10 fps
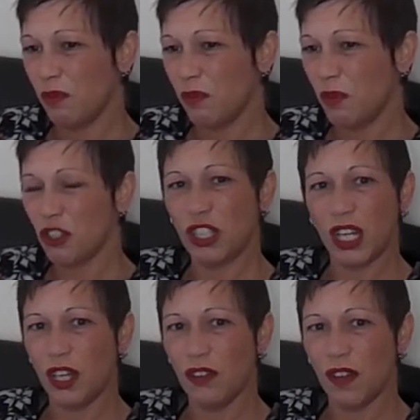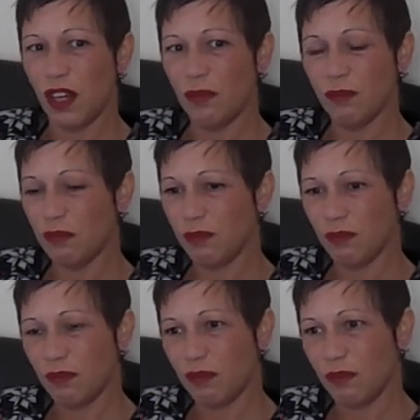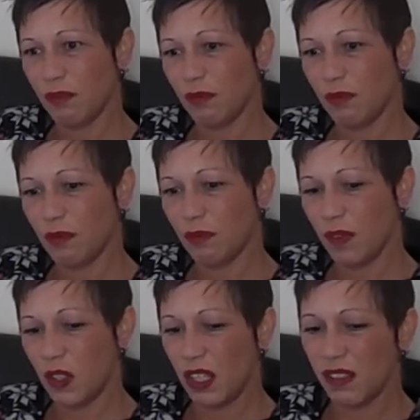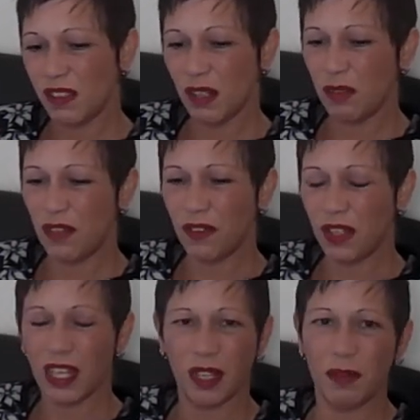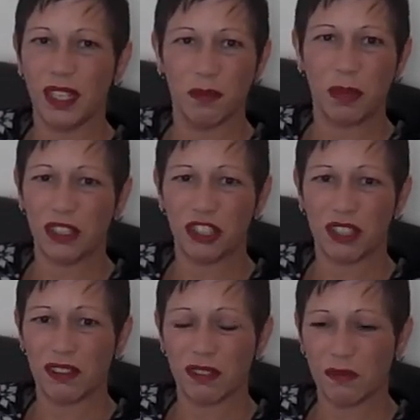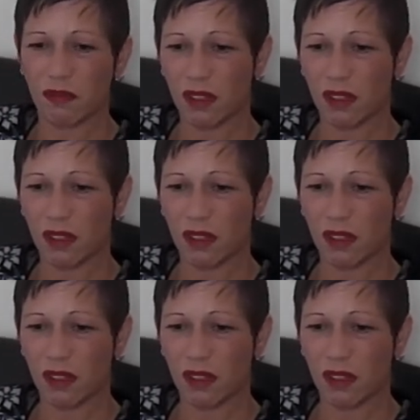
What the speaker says: washing over. It seemed that everything came down to budgets.